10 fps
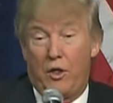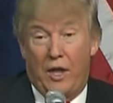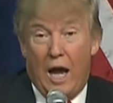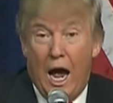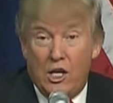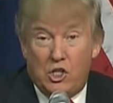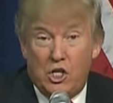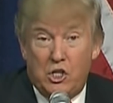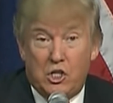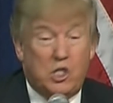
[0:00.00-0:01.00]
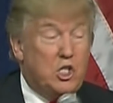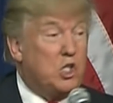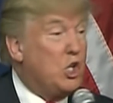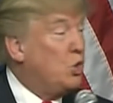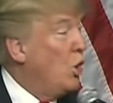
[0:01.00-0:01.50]
Are they ISIS? Is
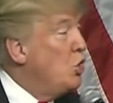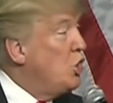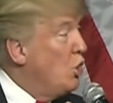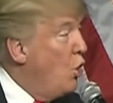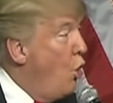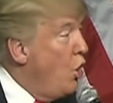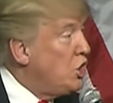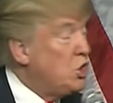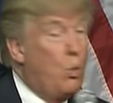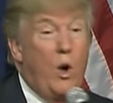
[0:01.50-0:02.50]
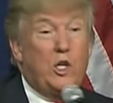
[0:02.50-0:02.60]
this a Trojan horse?